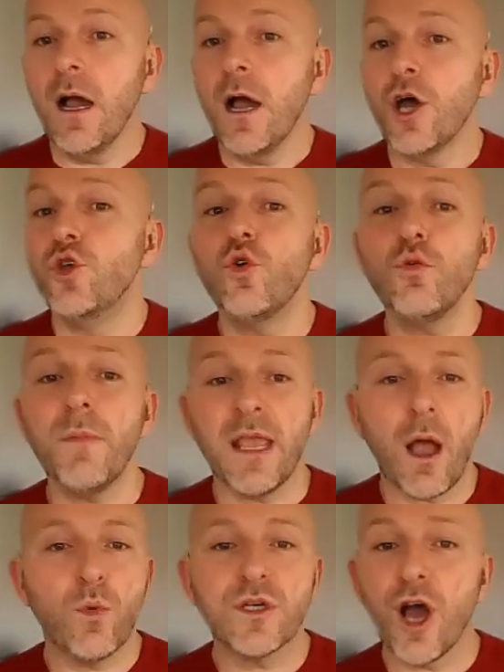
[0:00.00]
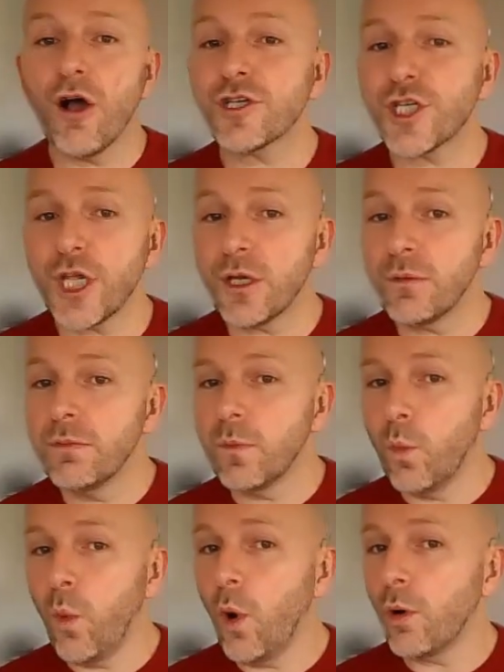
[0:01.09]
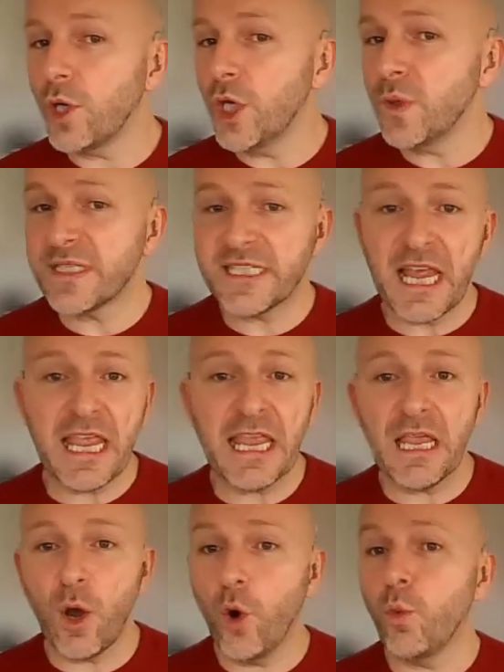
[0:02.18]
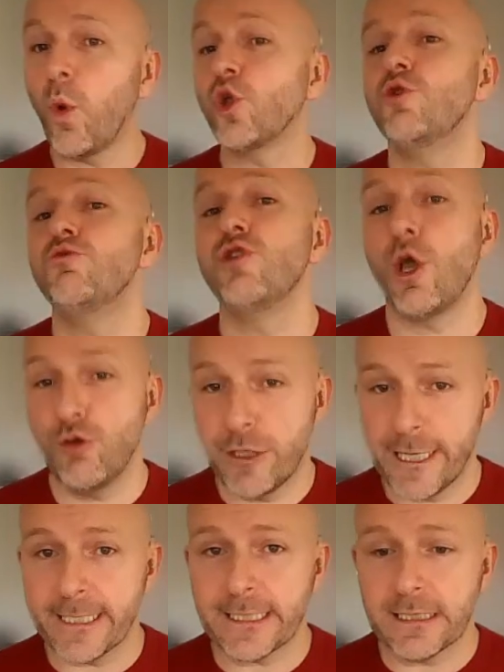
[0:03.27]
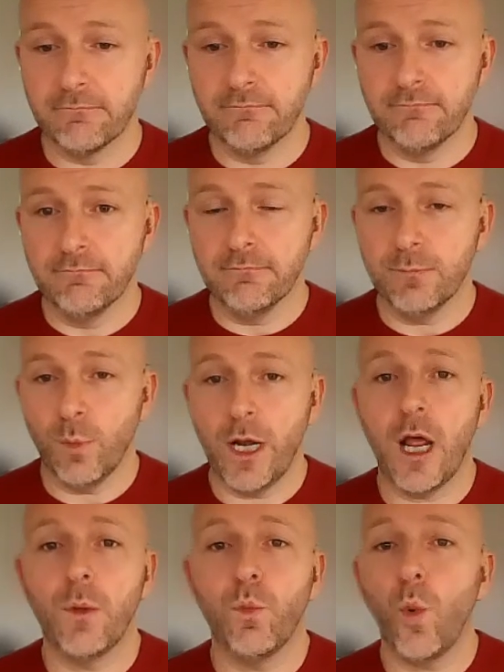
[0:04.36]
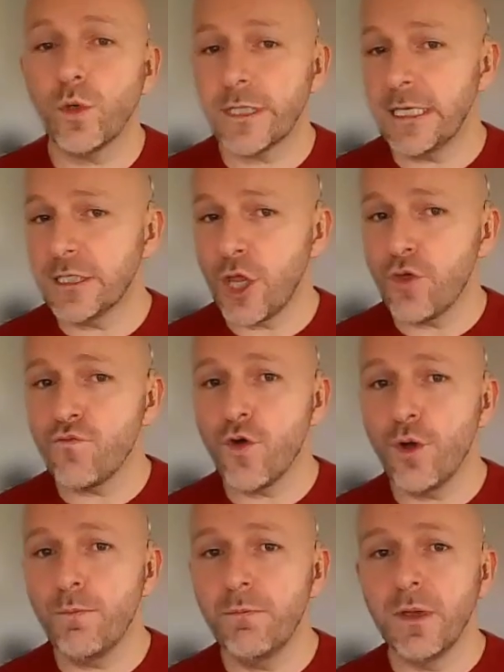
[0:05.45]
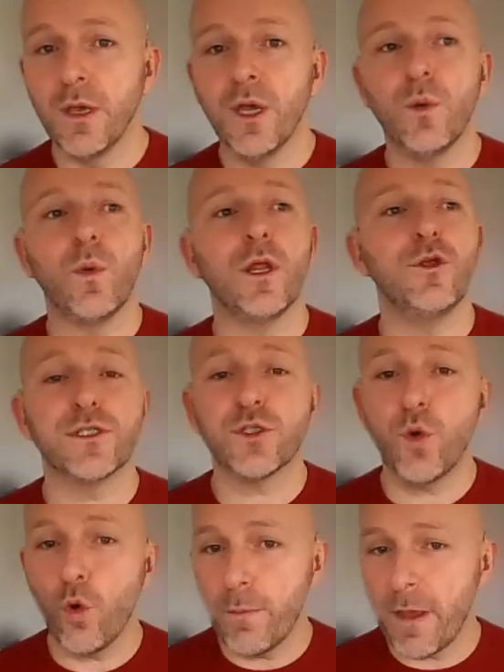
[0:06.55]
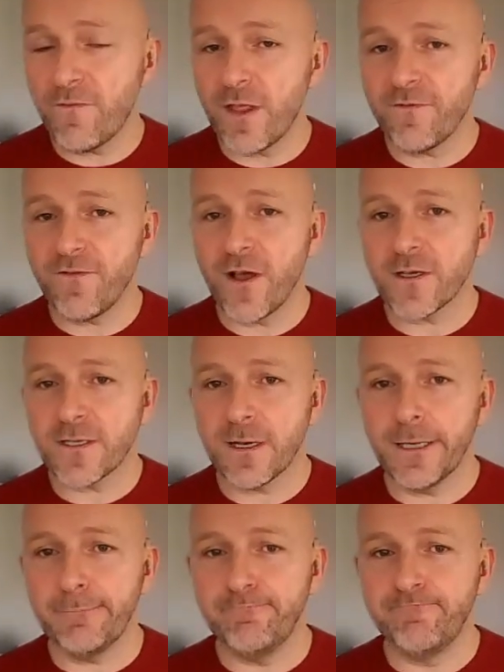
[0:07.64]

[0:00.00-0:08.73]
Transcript: And normally I would ask you what you see or what you noticed when I walked into the room, when you saw me for the first time.